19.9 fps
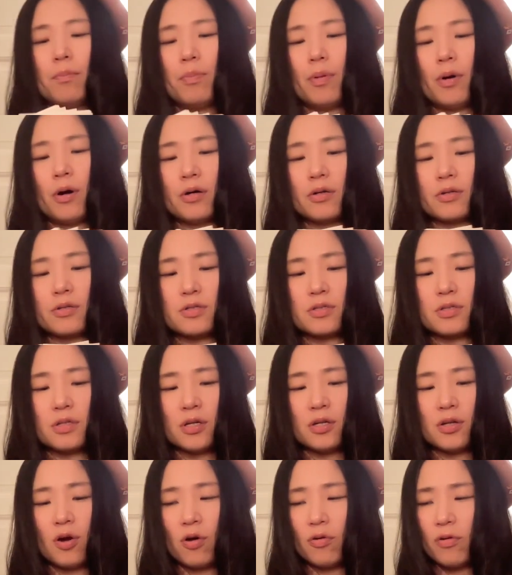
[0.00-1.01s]
But
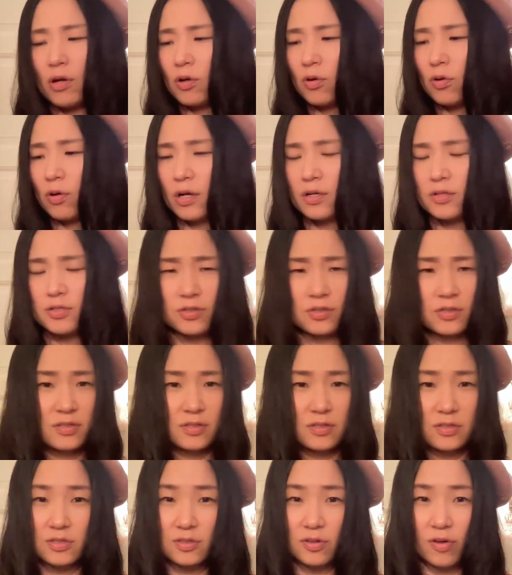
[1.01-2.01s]
in oracle cards, you can
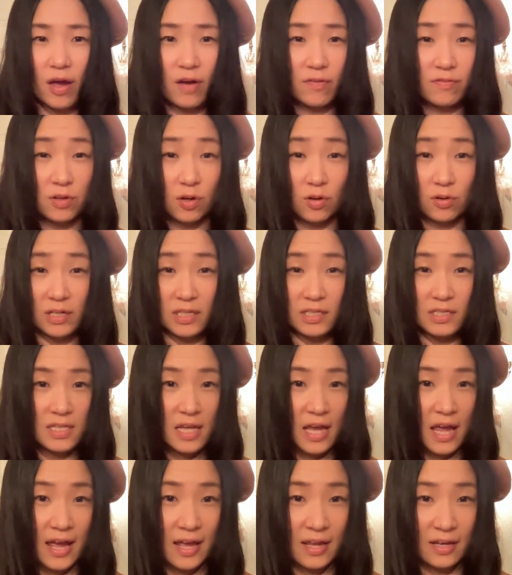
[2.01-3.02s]
just have only
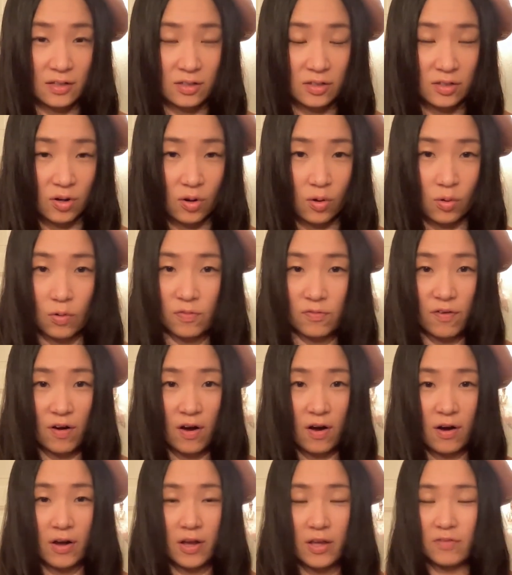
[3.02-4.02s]
10 or
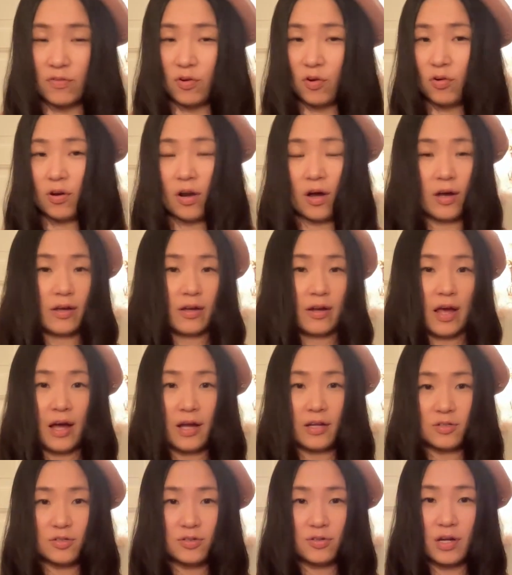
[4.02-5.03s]
5 or like
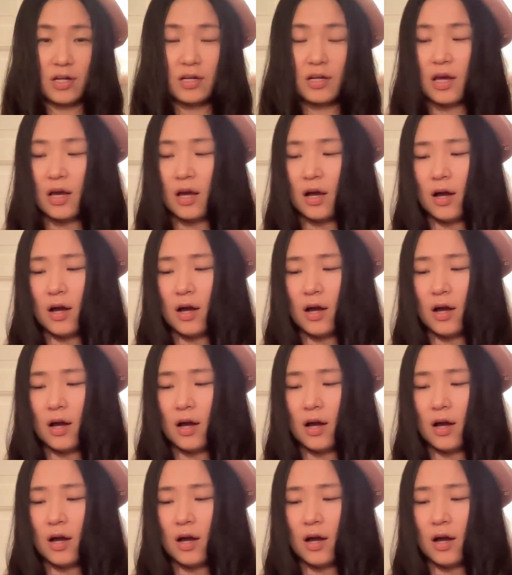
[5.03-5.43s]
100.